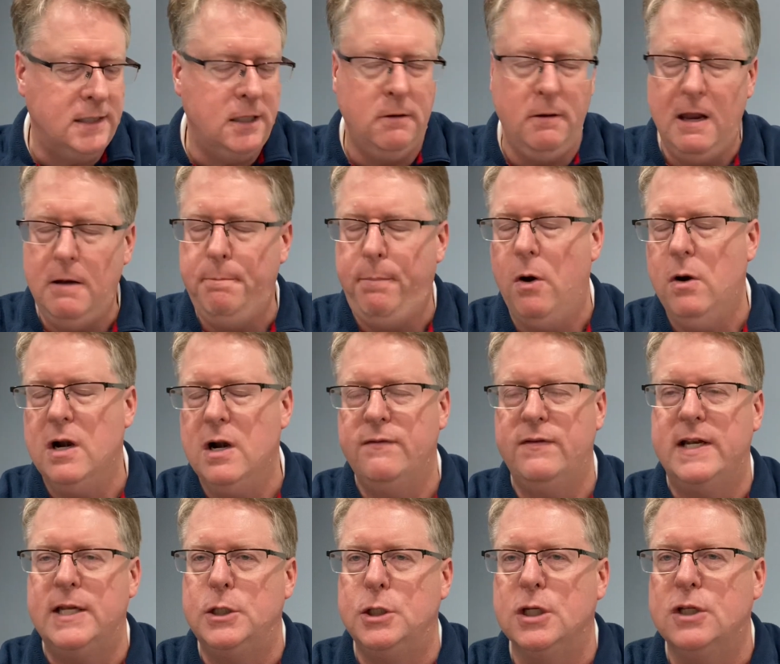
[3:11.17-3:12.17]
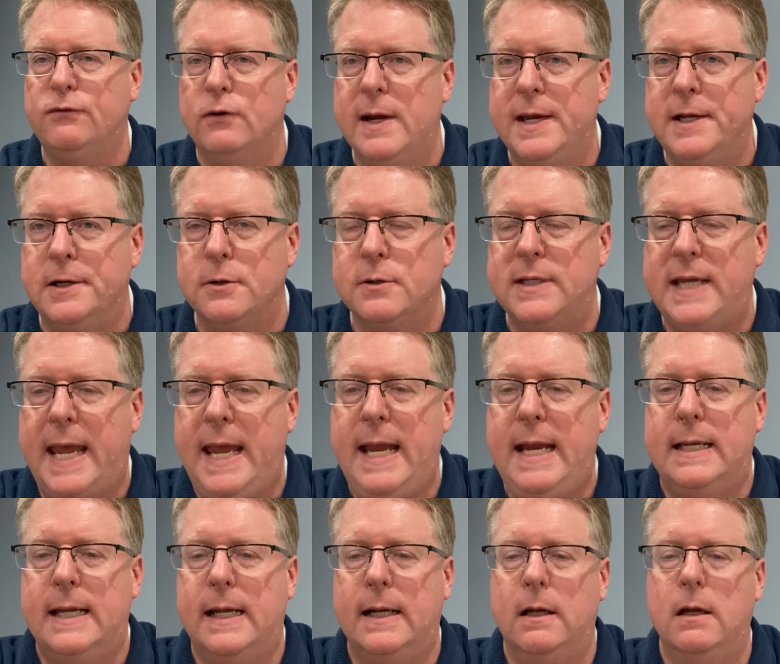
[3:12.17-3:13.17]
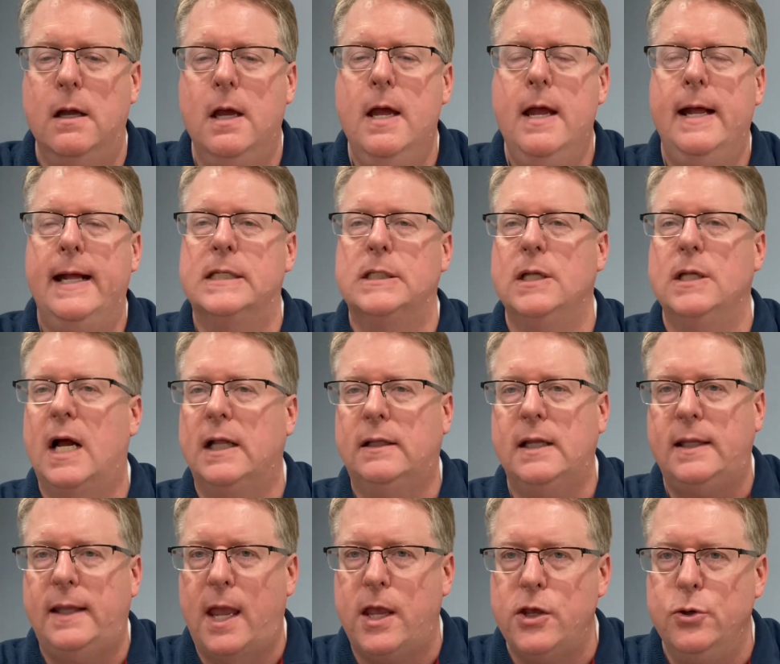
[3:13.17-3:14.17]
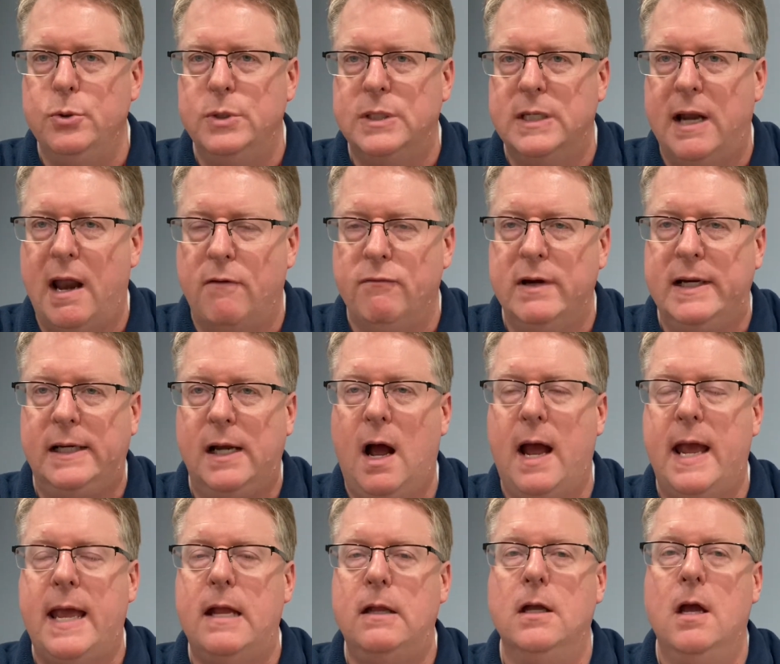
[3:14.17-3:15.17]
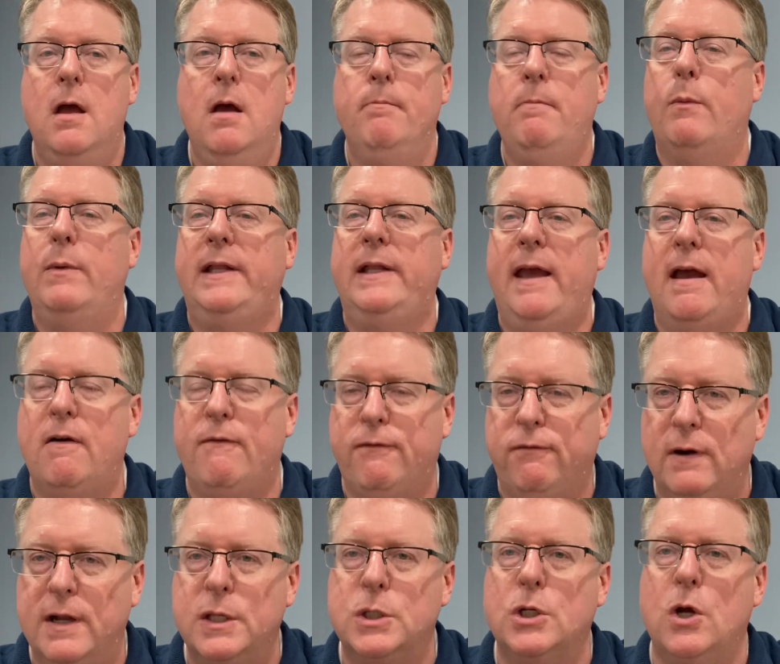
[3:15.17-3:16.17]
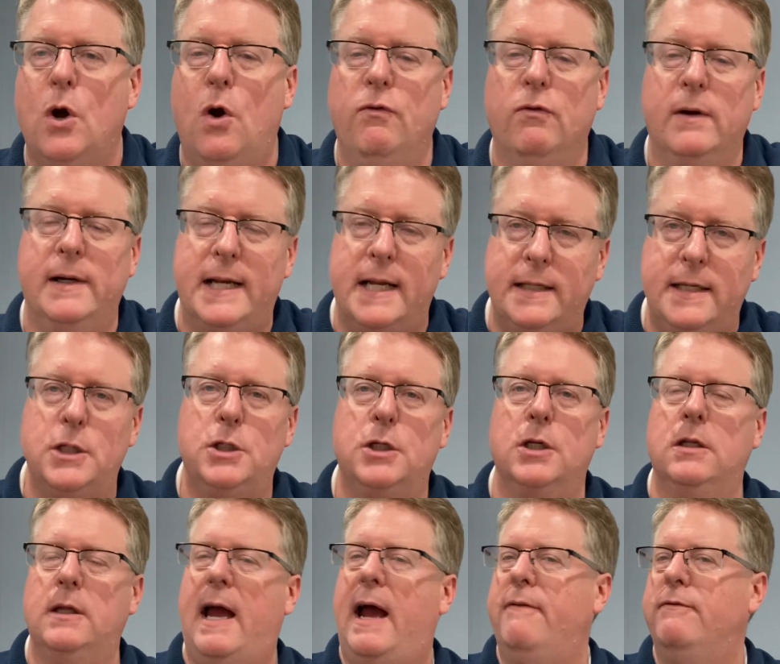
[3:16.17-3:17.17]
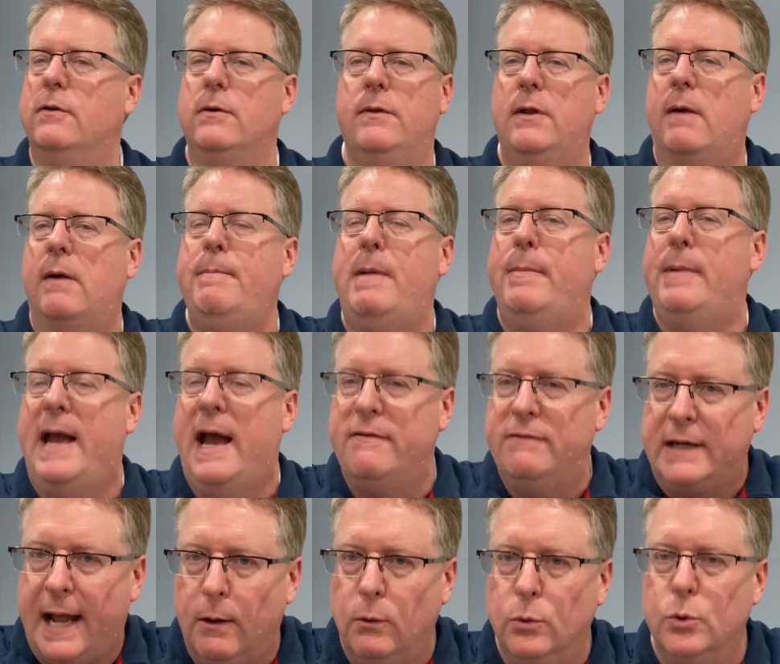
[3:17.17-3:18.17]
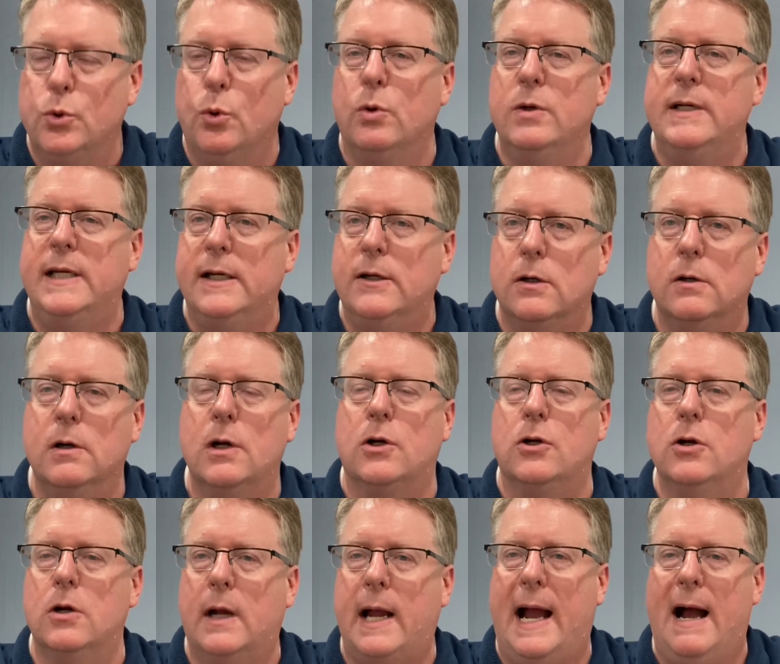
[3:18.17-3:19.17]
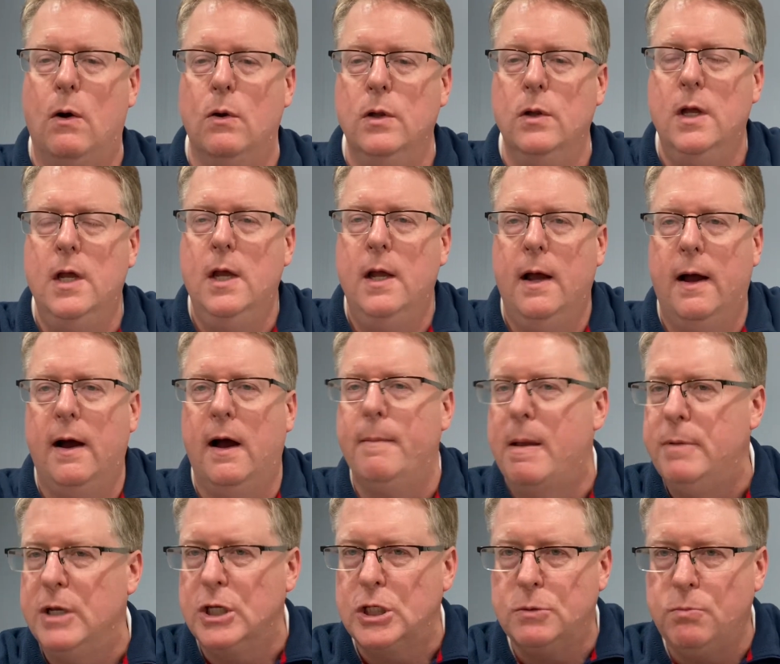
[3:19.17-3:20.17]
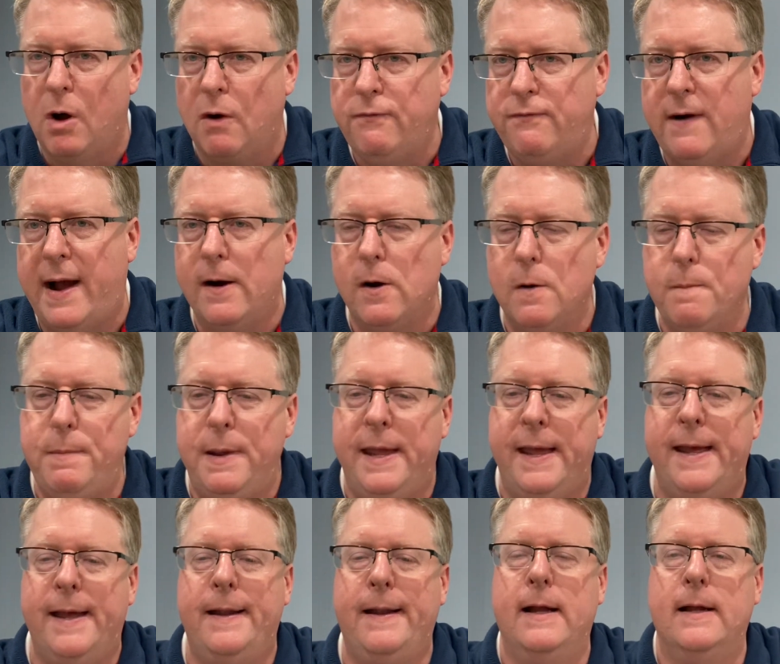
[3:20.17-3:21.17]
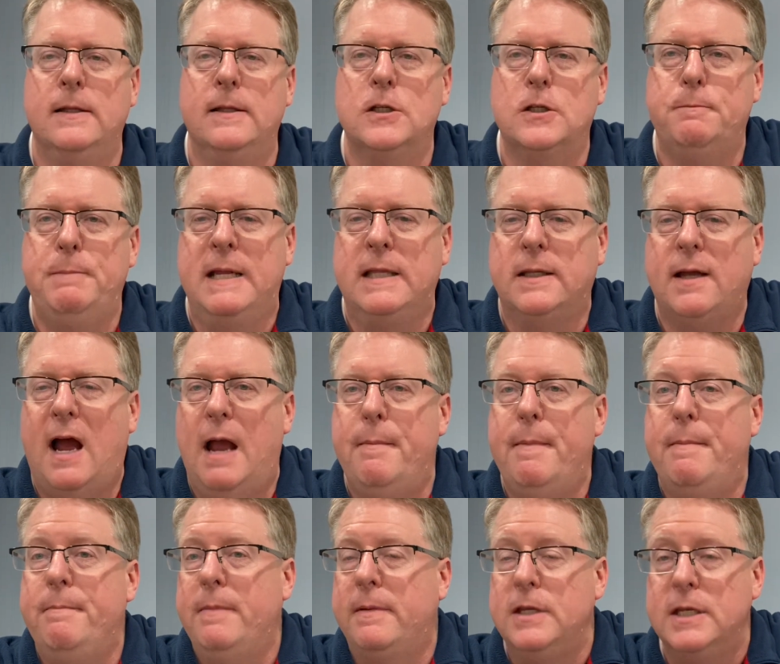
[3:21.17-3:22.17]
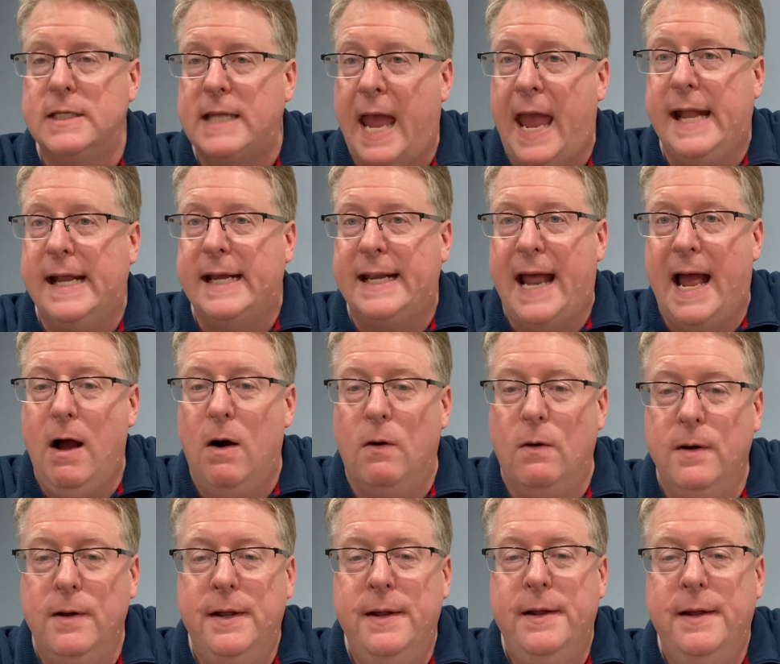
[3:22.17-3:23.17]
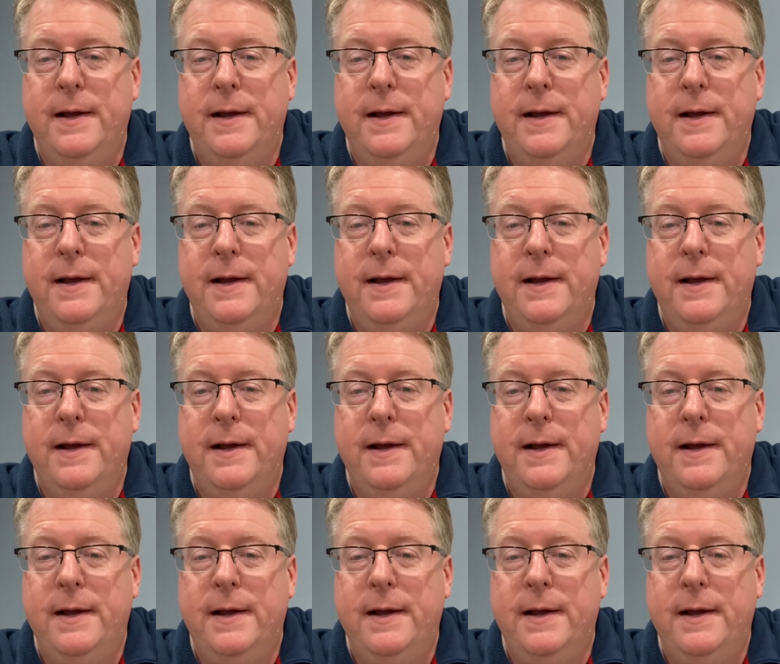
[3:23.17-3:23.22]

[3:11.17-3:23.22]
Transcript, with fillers: And, and part of it is just for entertaining. It's not that they use it every night, but when they have friends over, in addition to have, maybe have an outdoor dinner, a cookout, uh, maybe a small fire pit, and spend time just hanging out.